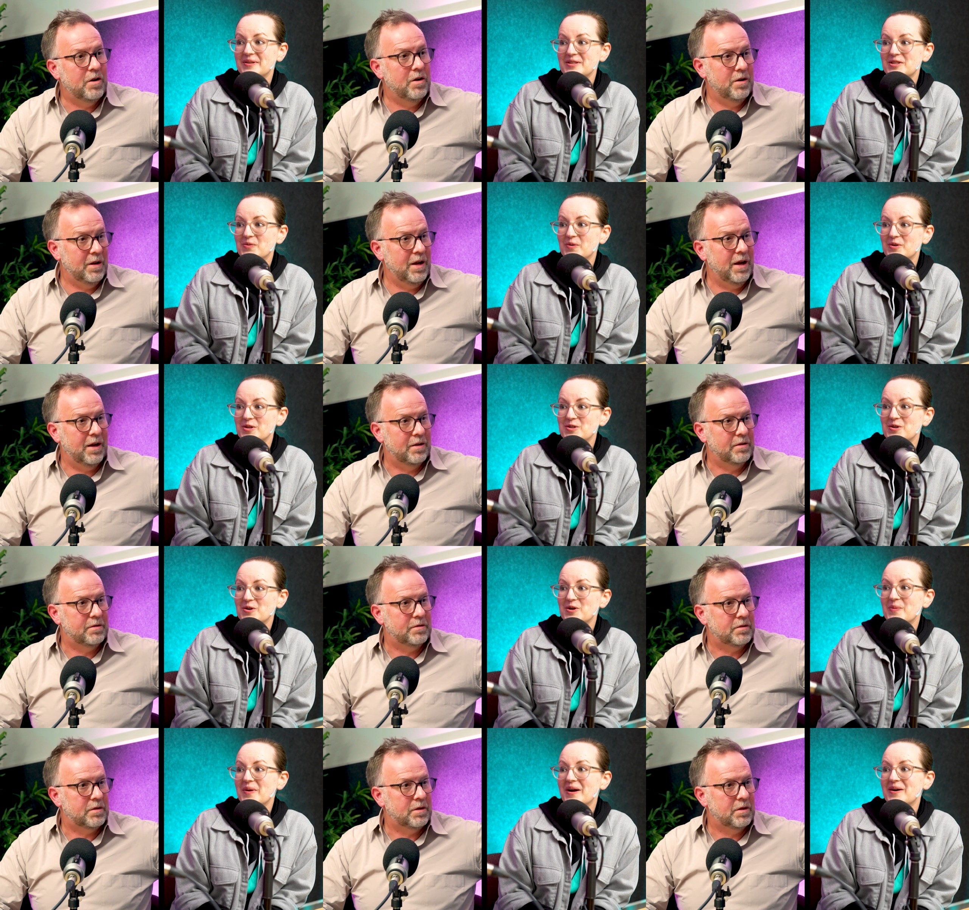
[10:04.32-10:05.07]
Speaker 1: But do you yeah.
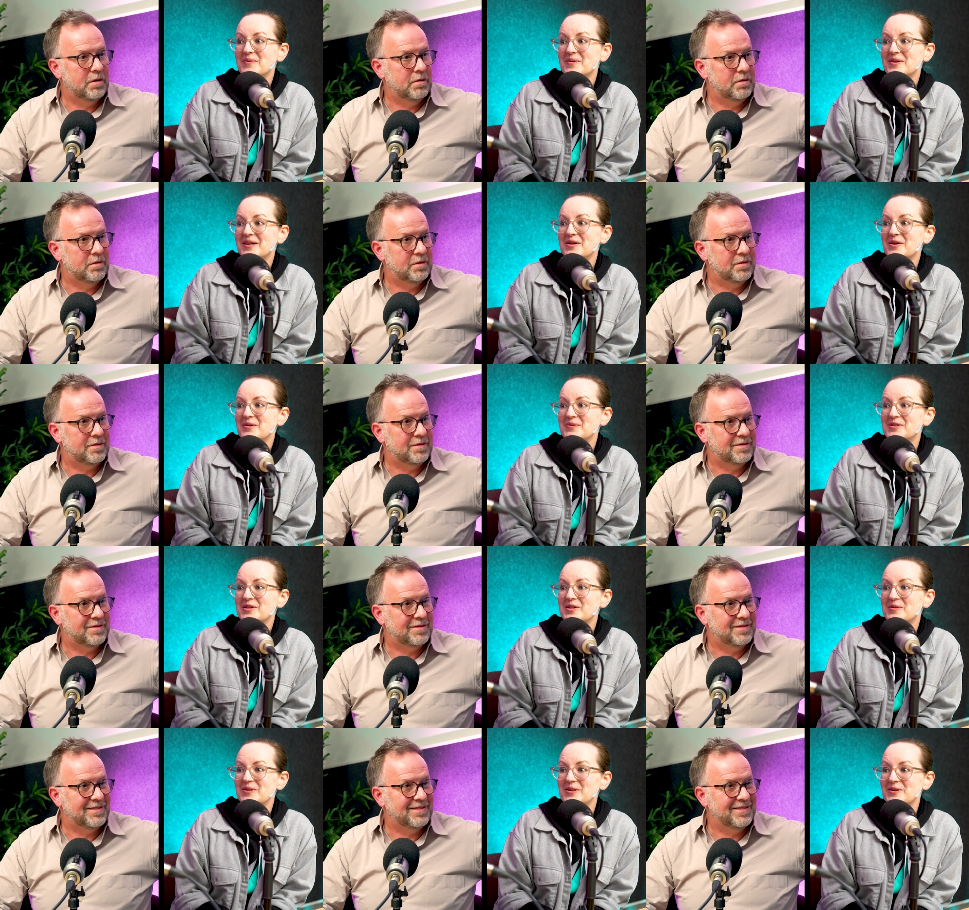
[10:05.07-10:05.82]
want to talk about what I
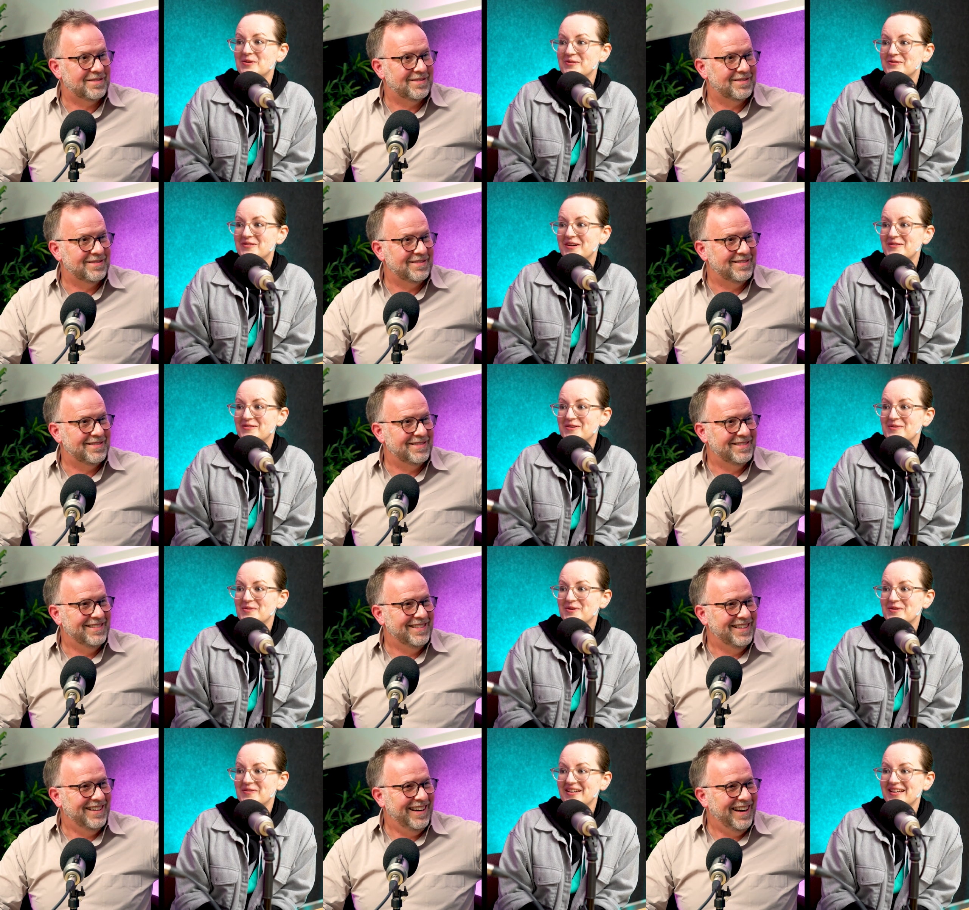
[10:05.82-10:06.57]
know is going to be your
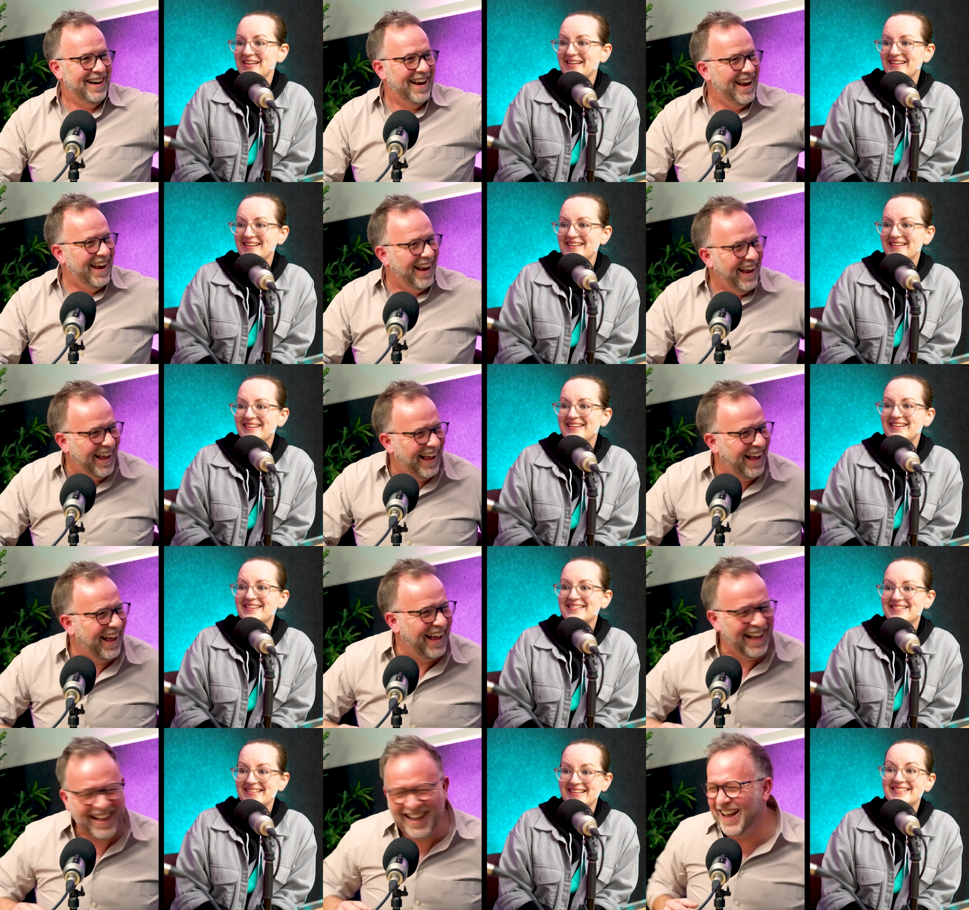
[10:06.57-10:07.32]
favorite movie?
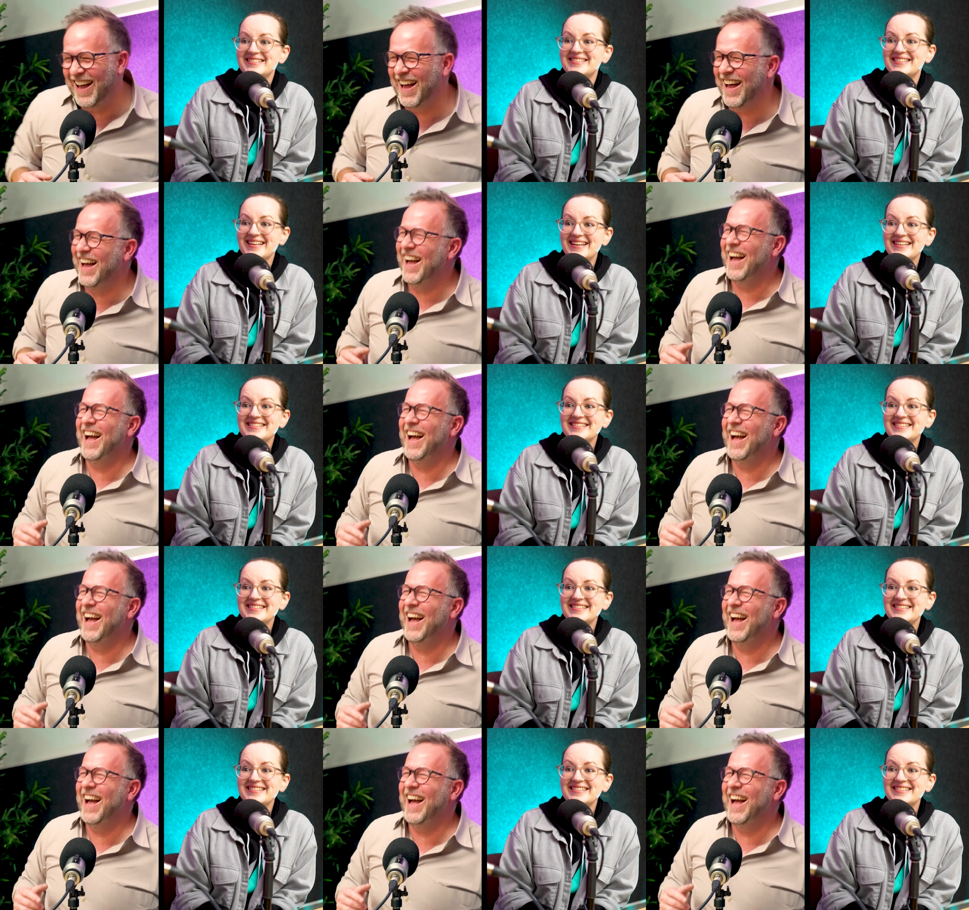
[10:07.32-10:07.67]
The dun dun